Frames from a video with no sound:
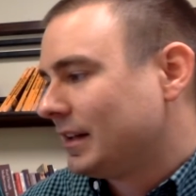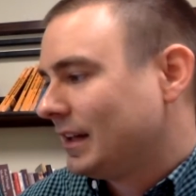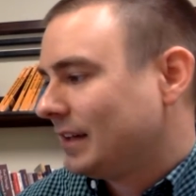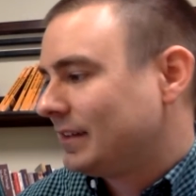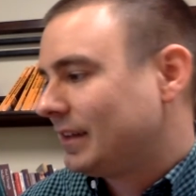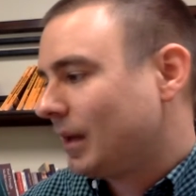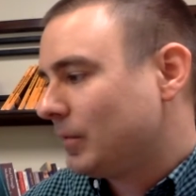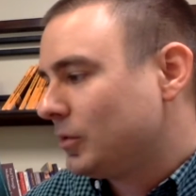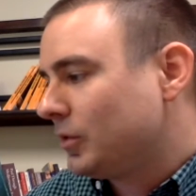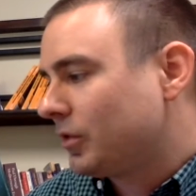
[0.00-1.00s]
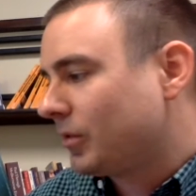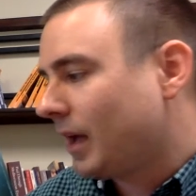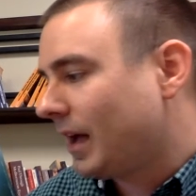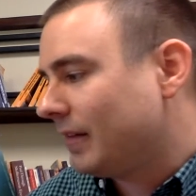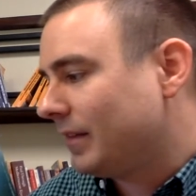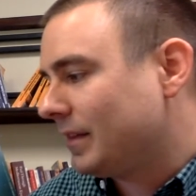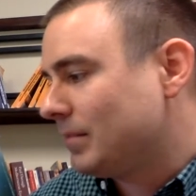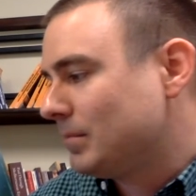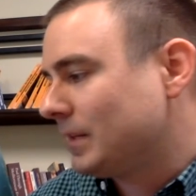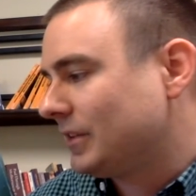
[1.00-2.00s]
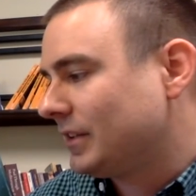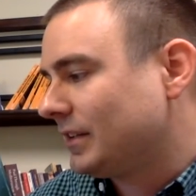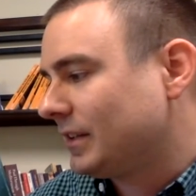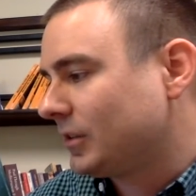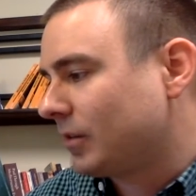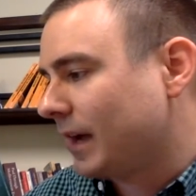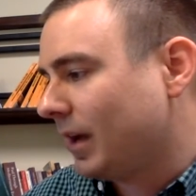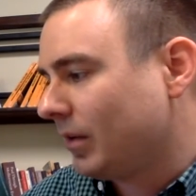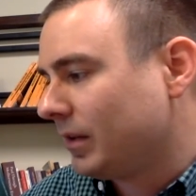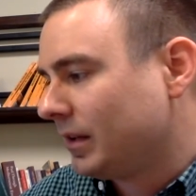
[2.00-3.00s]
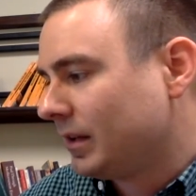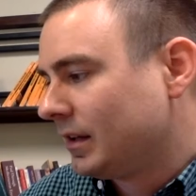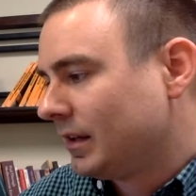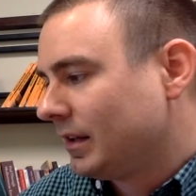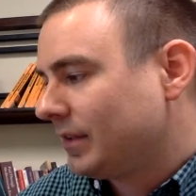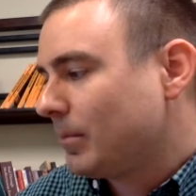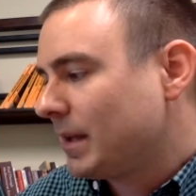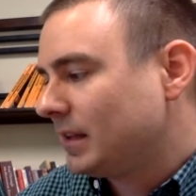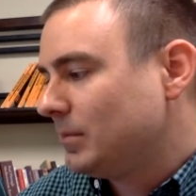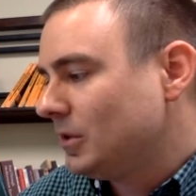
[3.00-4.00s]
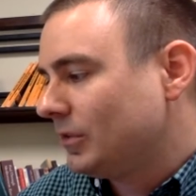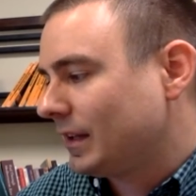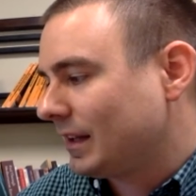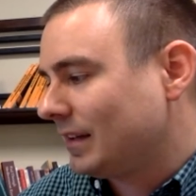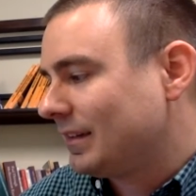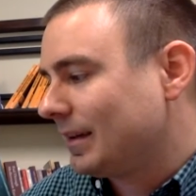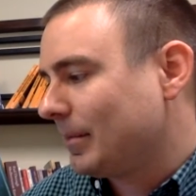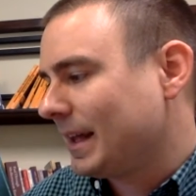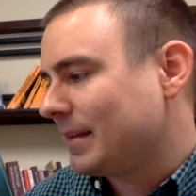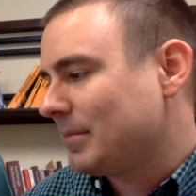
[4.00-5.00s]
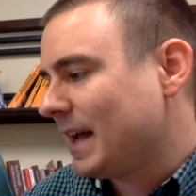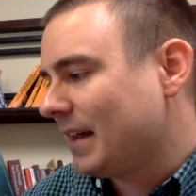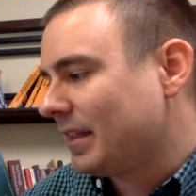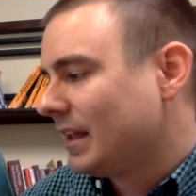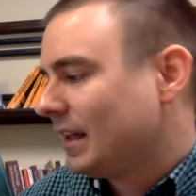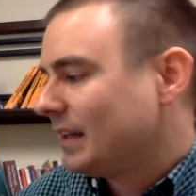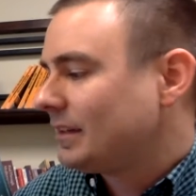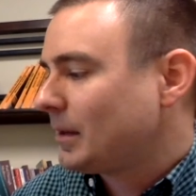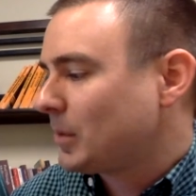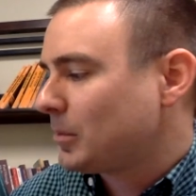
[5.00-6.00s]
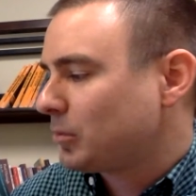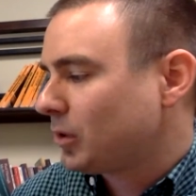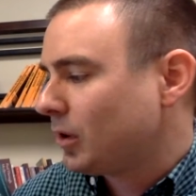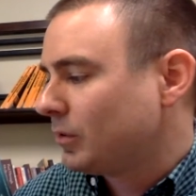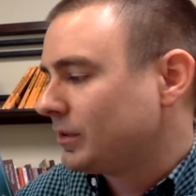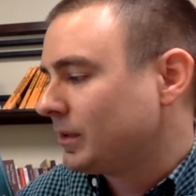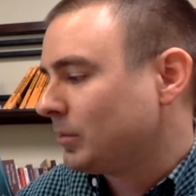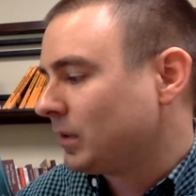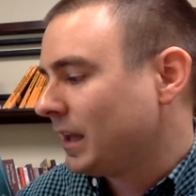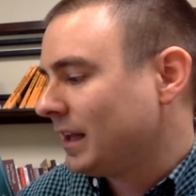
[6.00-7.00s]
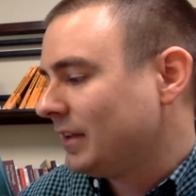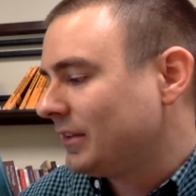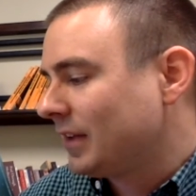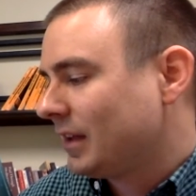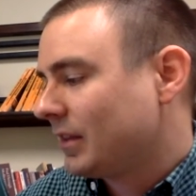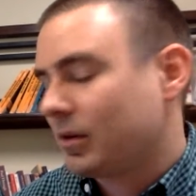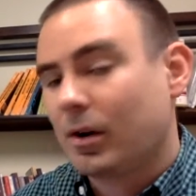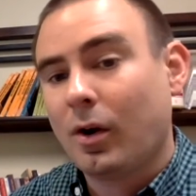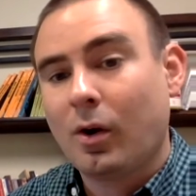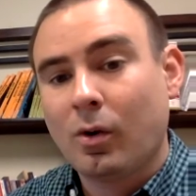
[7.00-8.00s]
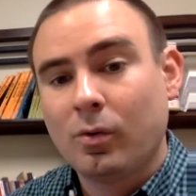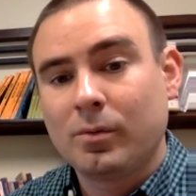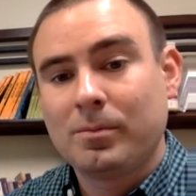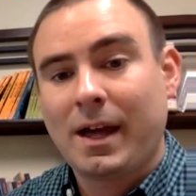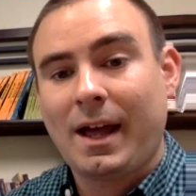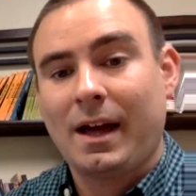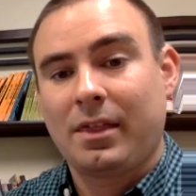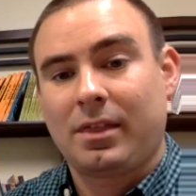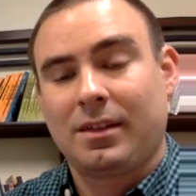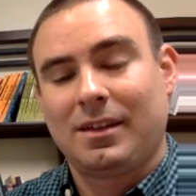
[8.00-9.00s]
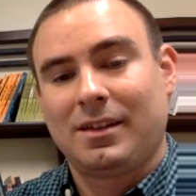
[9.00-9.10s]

and some who thrive in the midst of a crowd. Some make music, and some like math, and some are prone to blaze their own path.